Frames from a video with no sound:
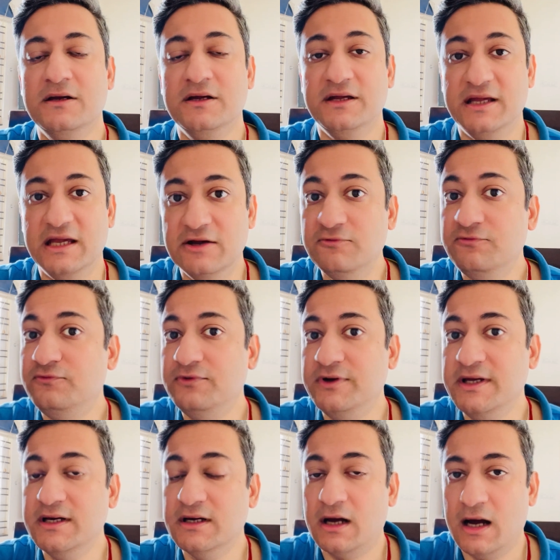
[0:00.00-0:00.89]

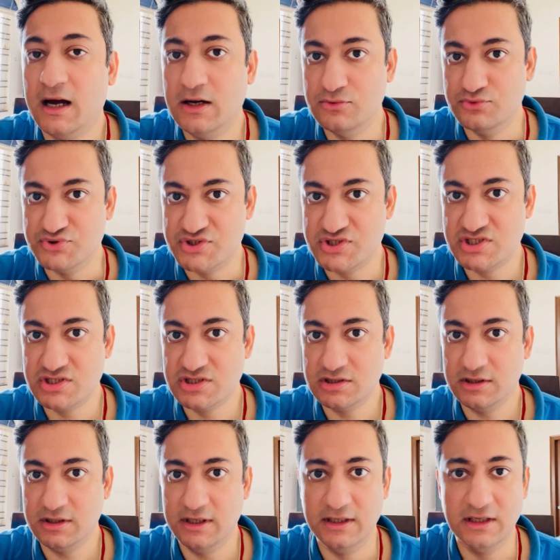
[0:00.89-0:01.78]
Every
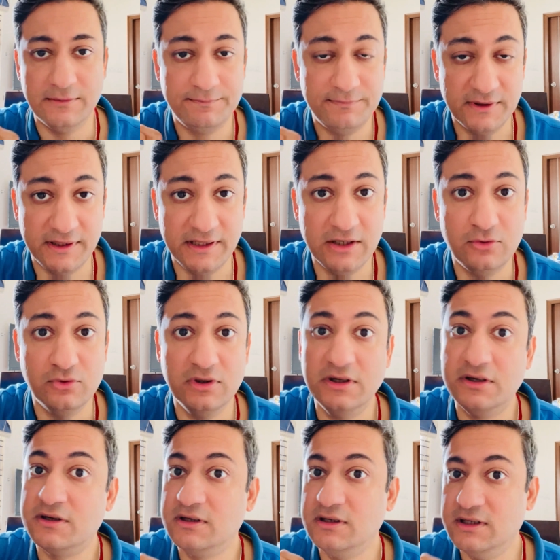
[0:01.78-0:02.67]
house in a
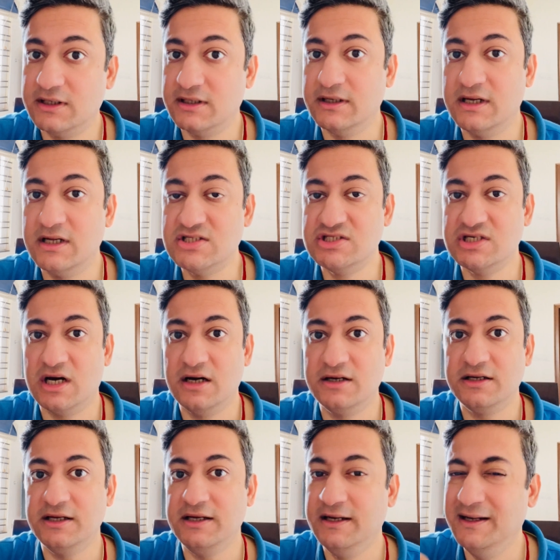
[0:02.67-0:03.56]
particular Lagna
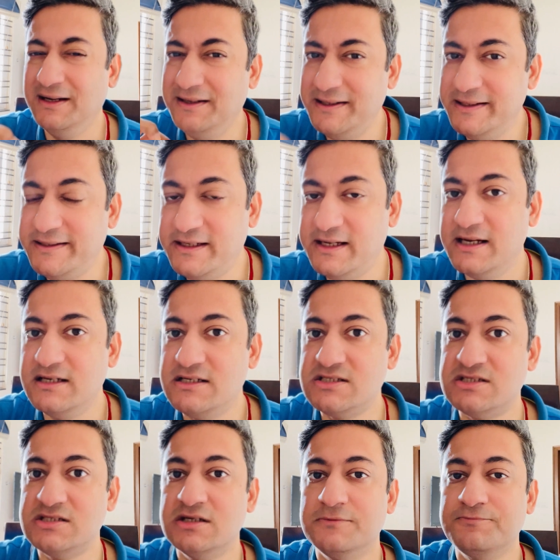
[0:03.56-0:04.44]
chart
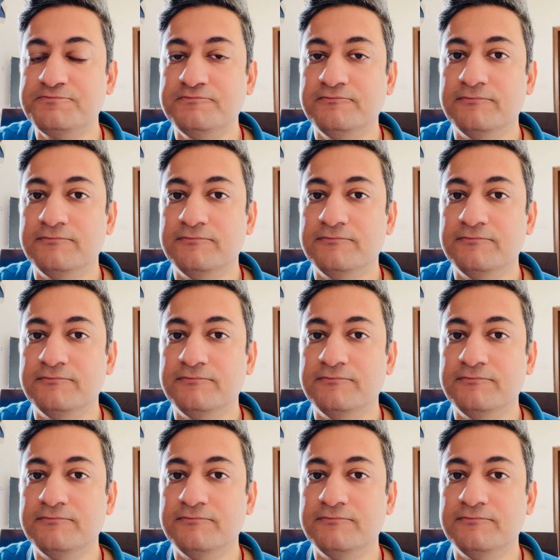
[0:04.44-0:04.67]
indicates